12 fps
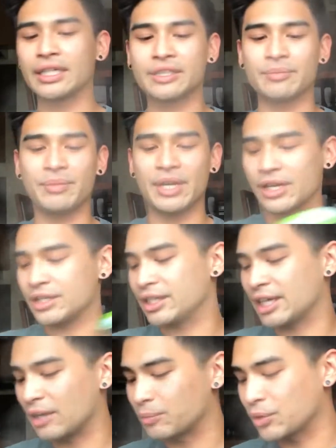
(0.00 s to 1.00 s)
It's
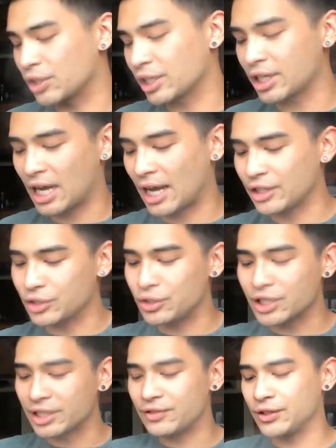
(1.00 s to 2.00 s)
embarrassing. At work,
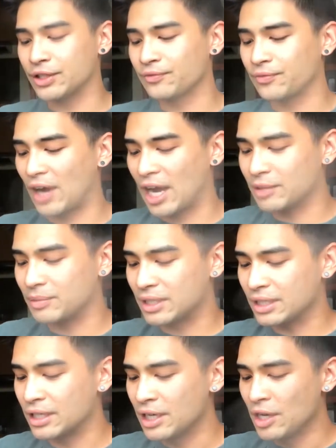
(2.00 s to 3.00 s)
you can
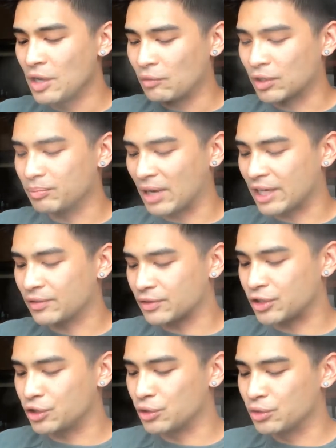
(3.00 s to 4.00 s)
find me with
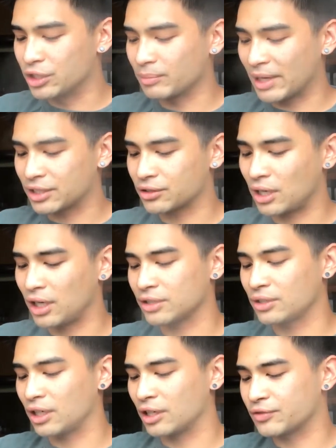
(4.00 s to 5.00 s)
my shoes and my
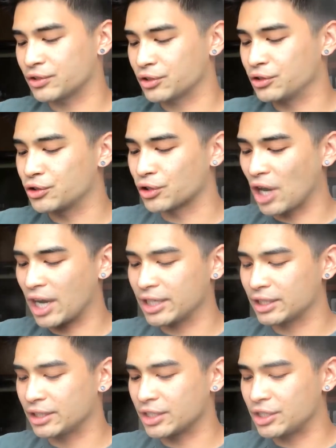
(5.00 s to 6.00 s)
socks off, just
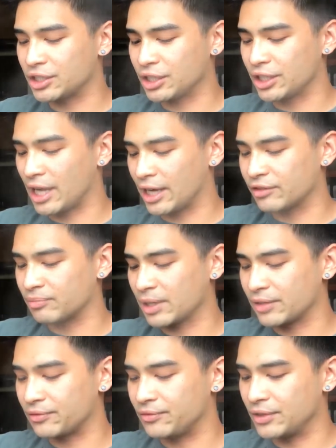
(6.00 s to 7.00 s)
drying the shit
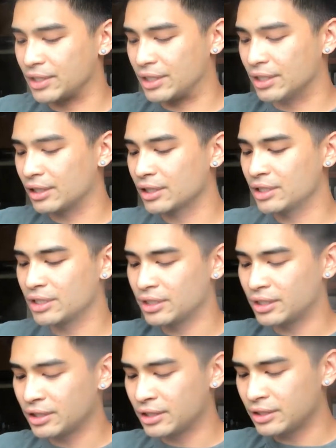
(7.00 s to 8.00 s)
out of my feet.
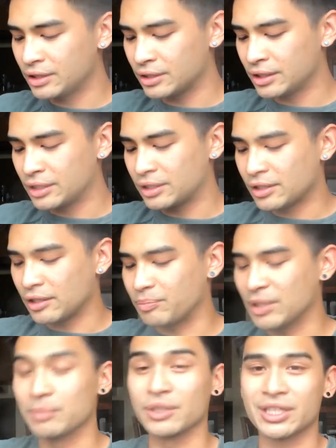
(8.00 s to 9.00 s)

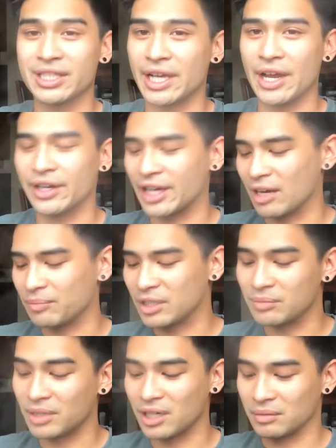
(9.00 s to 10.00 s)
And people are
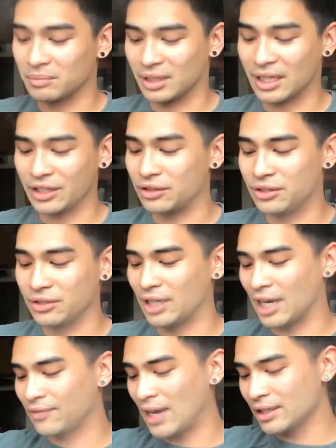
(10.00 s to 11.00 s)
staring at me, but I'm
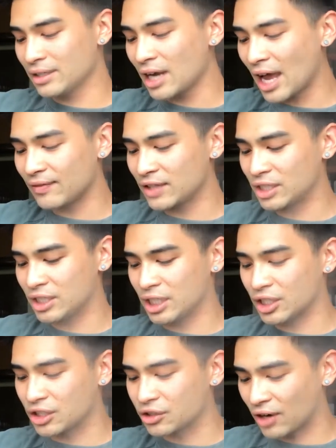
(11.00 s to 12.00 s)
like, dude, I'd rather
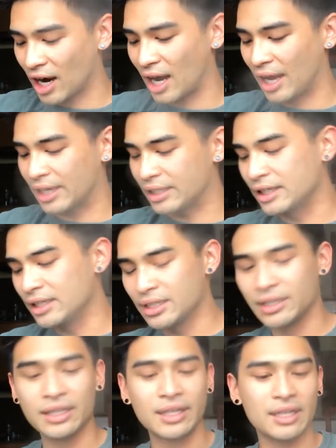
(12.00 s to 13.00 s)
have this shit
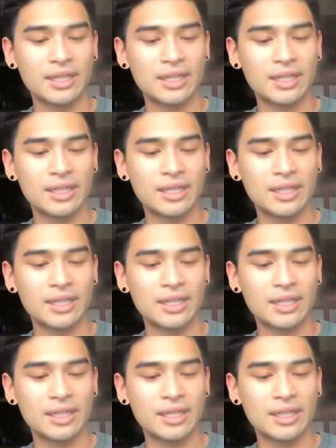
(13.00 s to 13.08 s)
dried